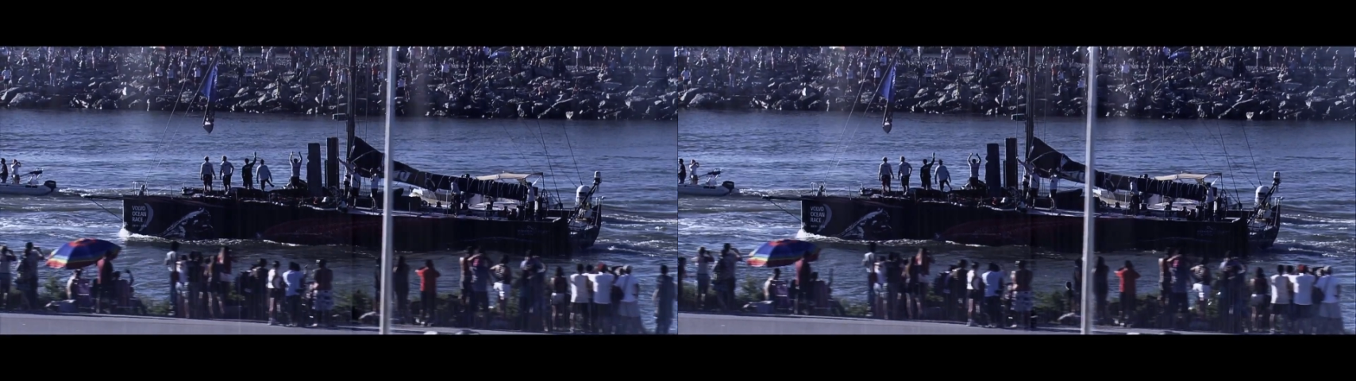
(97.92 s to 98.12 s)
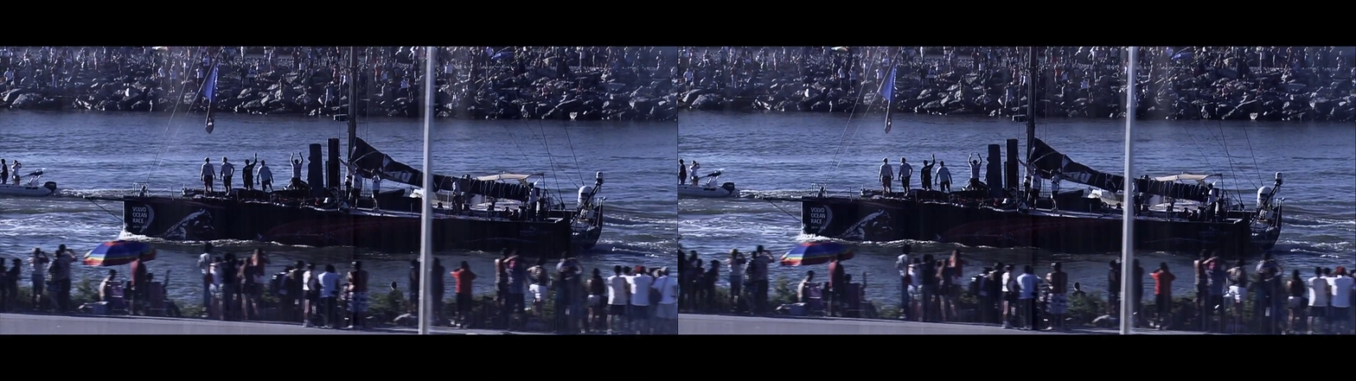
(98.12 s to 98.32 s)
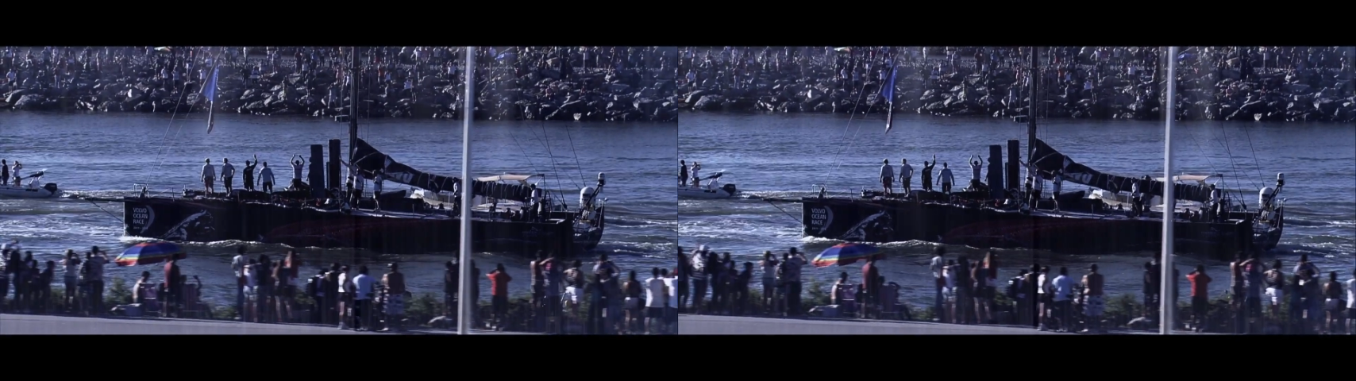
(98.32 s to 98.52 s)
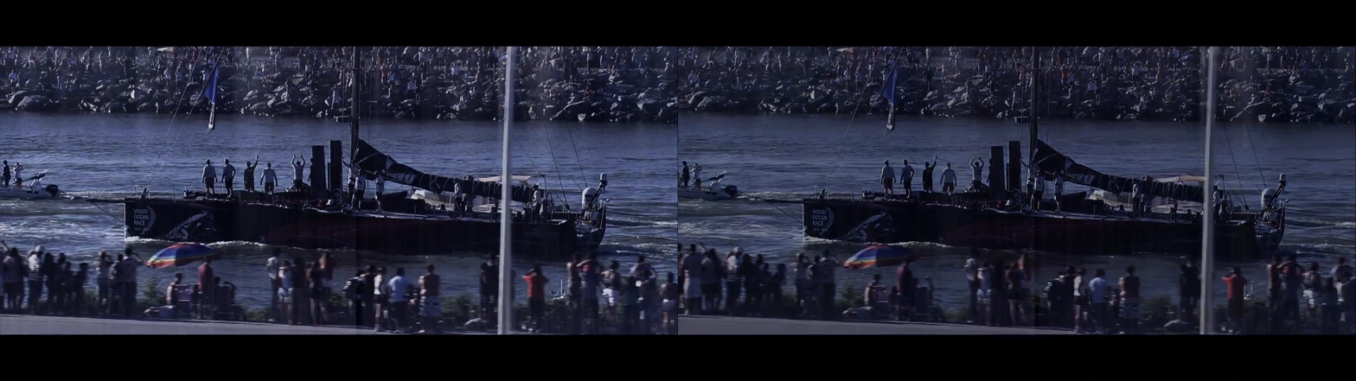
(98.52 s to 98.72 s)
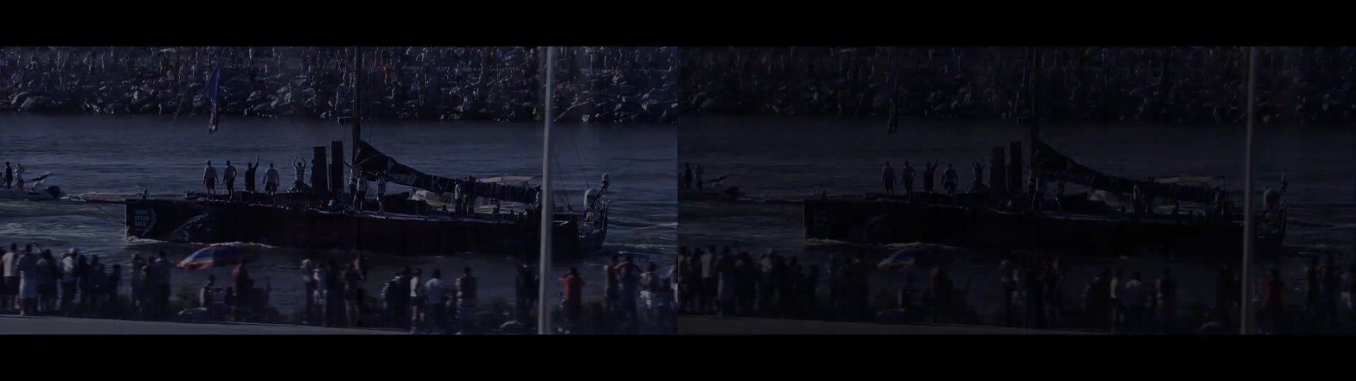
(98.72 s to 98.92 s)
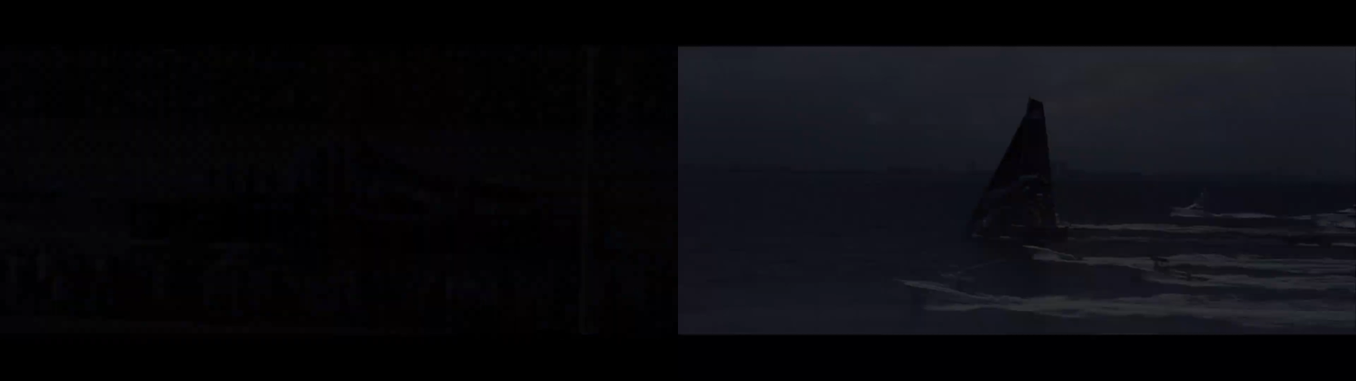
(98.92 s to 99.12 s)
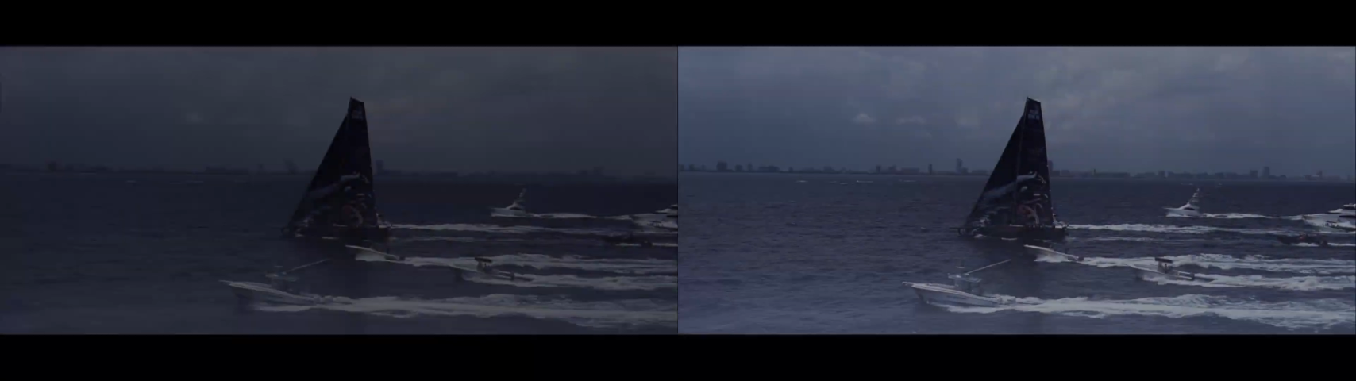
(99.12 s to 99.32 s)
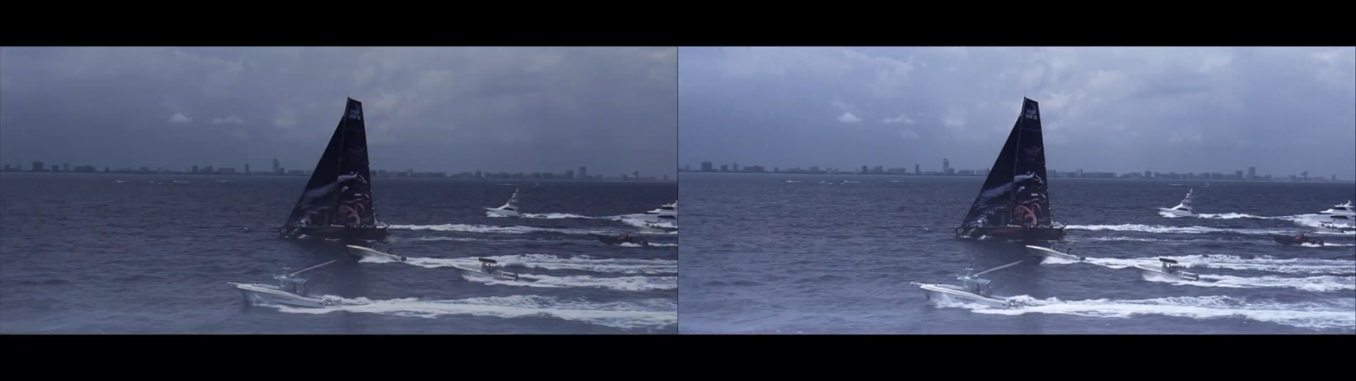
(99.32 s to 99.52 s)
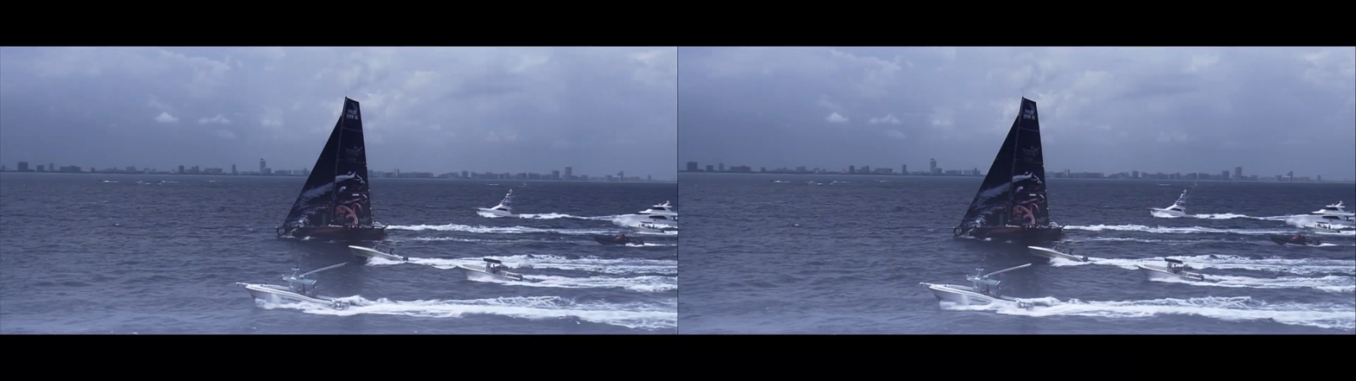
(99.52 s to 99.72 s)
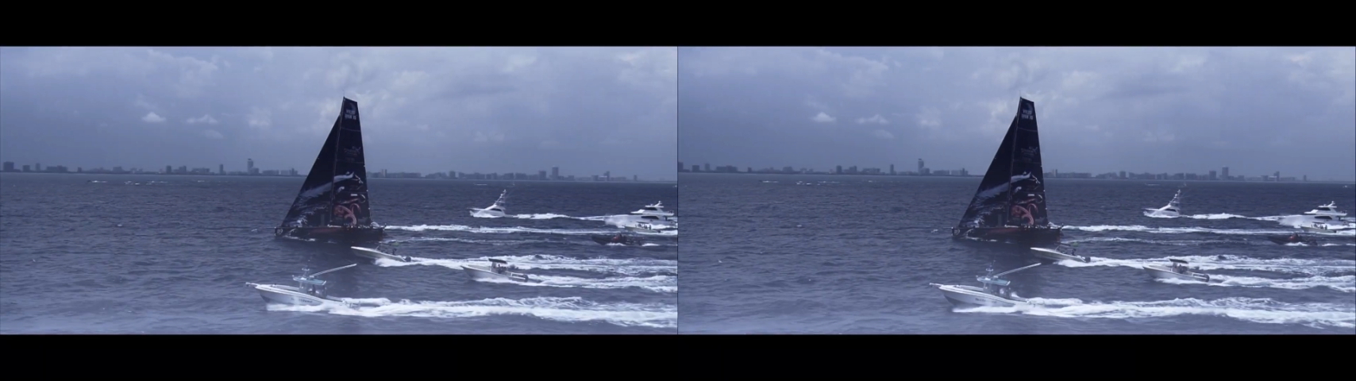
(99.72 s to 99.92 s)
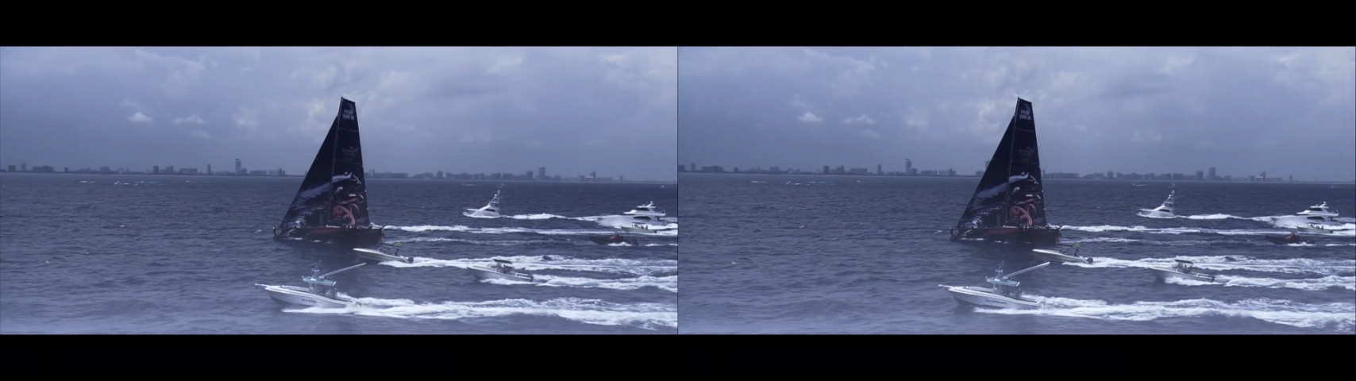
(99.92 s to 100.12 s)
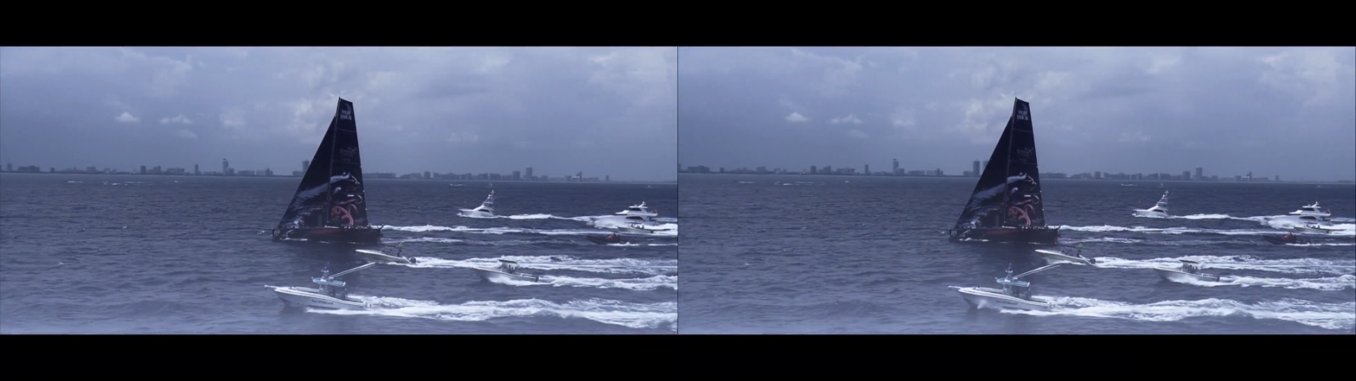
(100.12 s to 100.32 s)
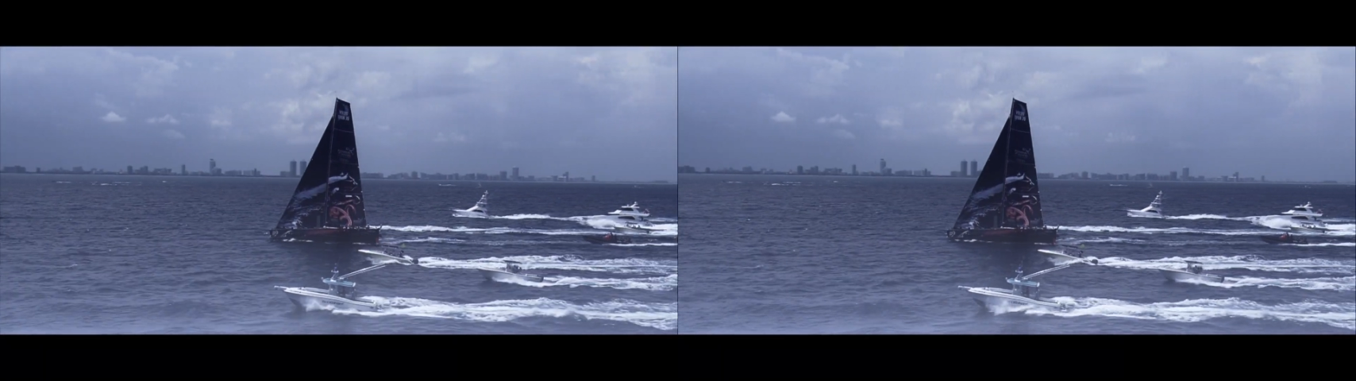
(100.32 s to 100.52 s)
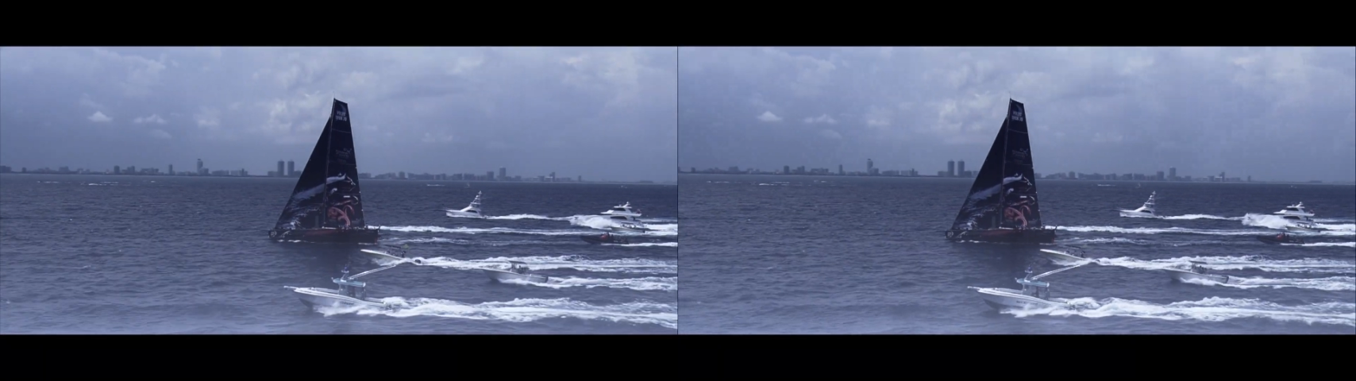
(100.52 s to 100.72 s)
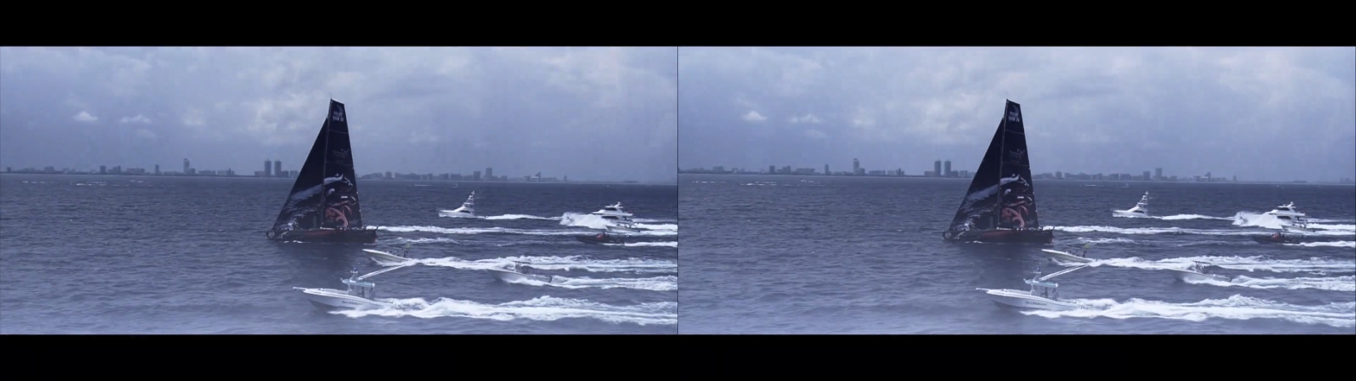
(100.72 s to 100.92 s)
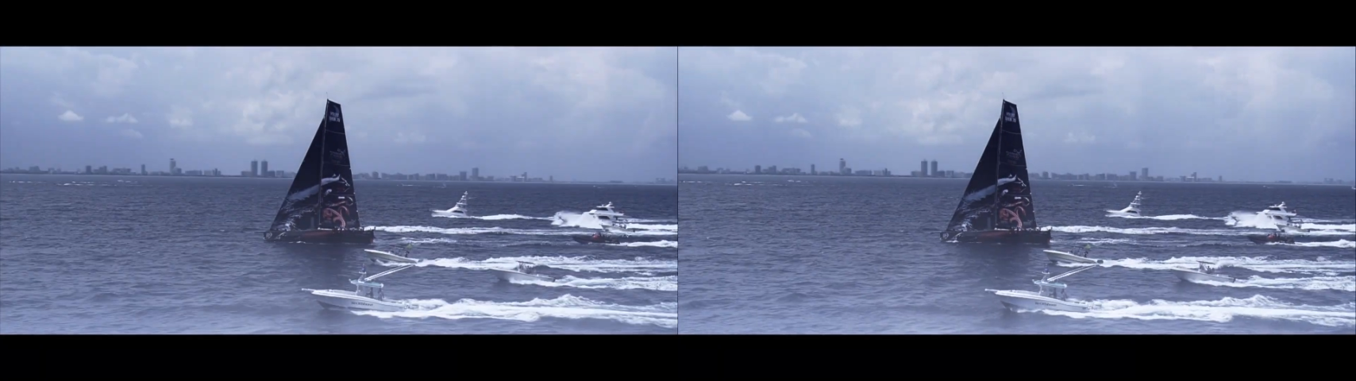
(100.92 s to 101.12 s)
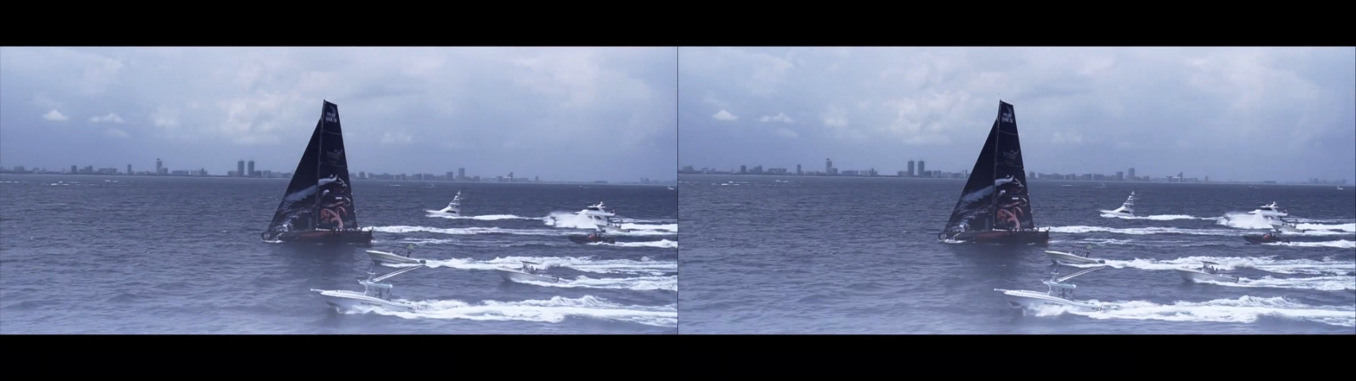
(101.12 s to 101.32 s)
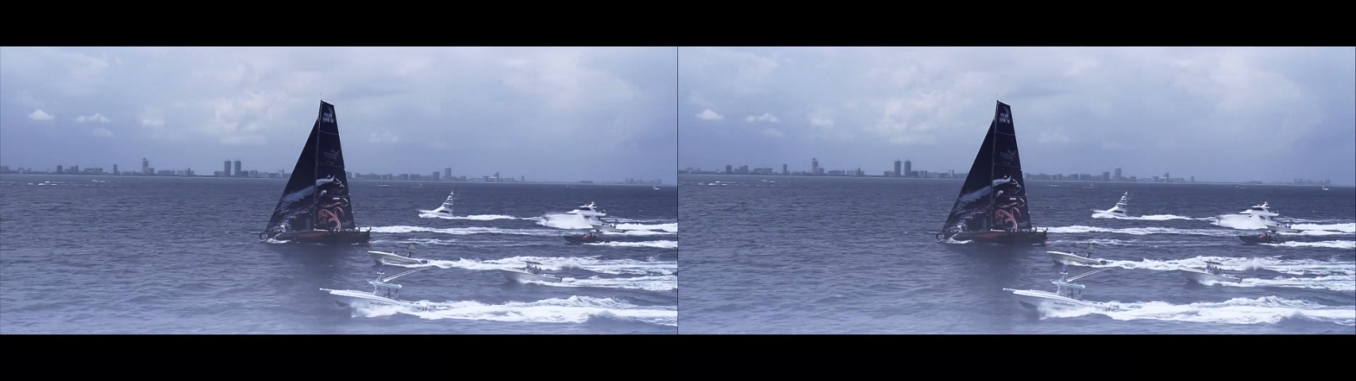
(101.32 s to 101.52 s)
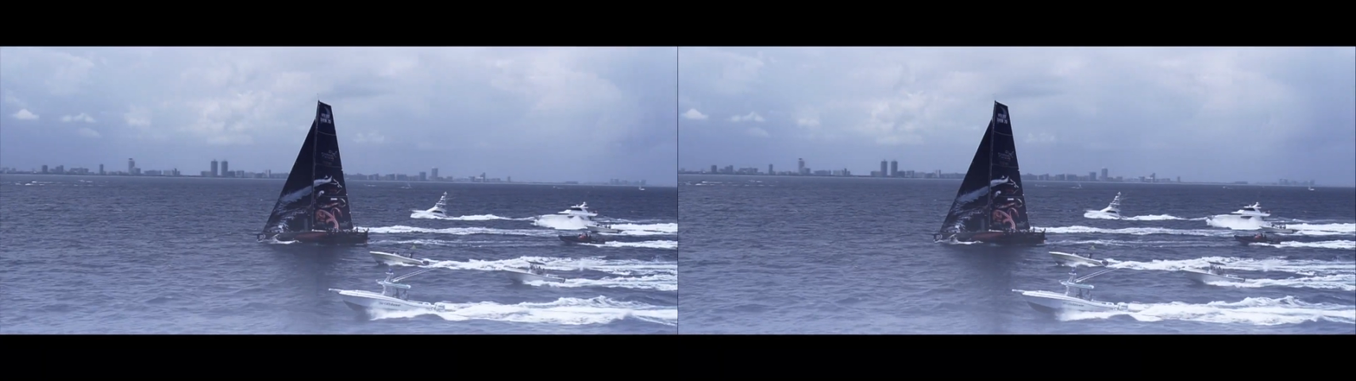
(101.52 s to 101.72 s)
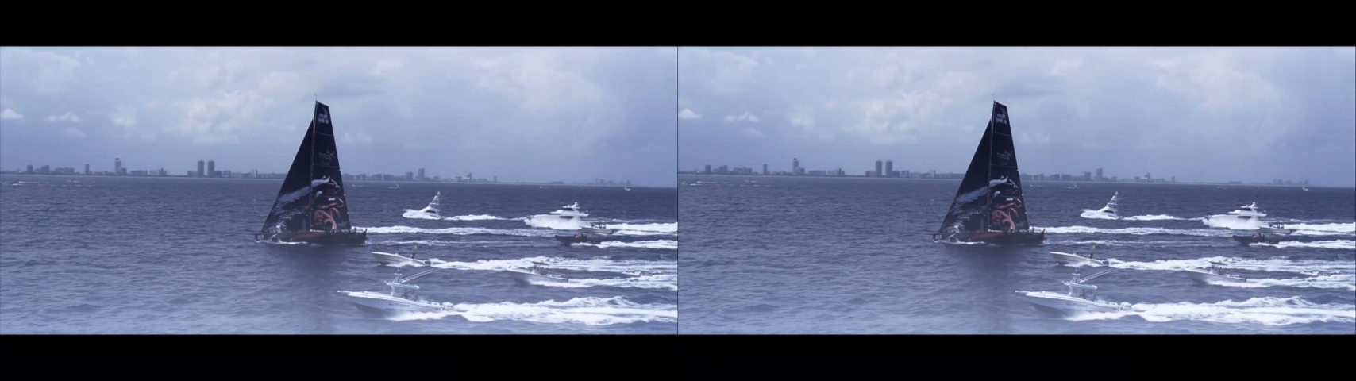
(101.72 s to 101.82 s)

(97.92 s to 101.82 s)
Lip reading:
No face is visible, so there are no lips to read.